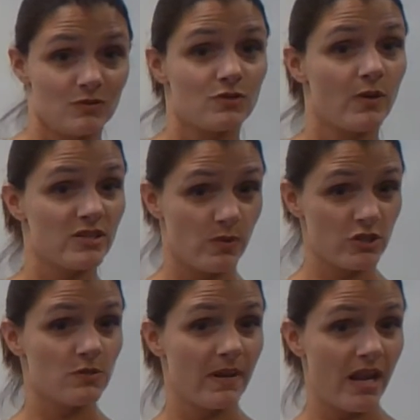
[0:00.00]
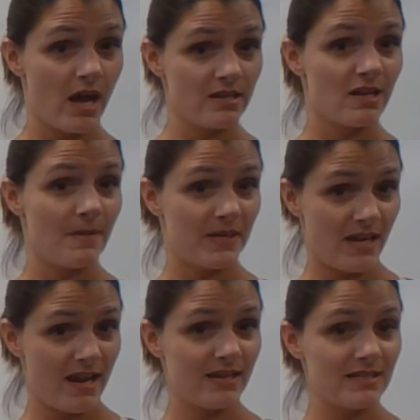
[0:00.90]
So I switched to my
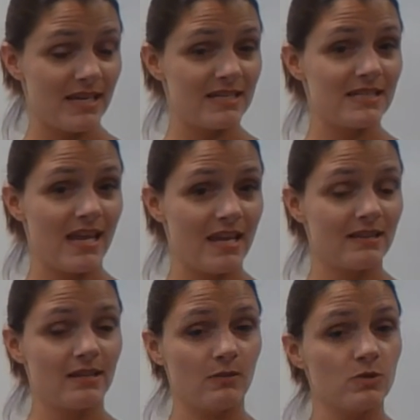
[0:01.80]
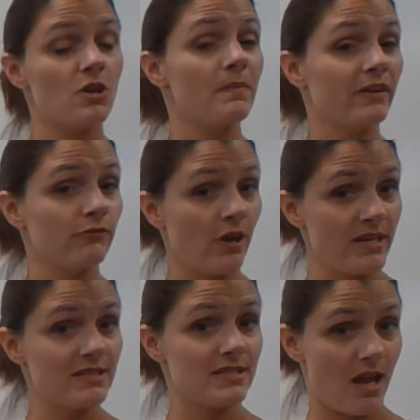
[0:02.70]
non-dominant hand to indicate that it was on my right
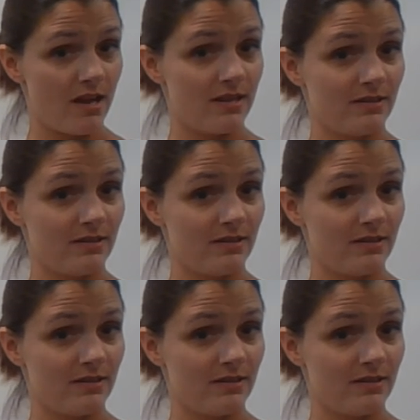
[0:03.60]
side.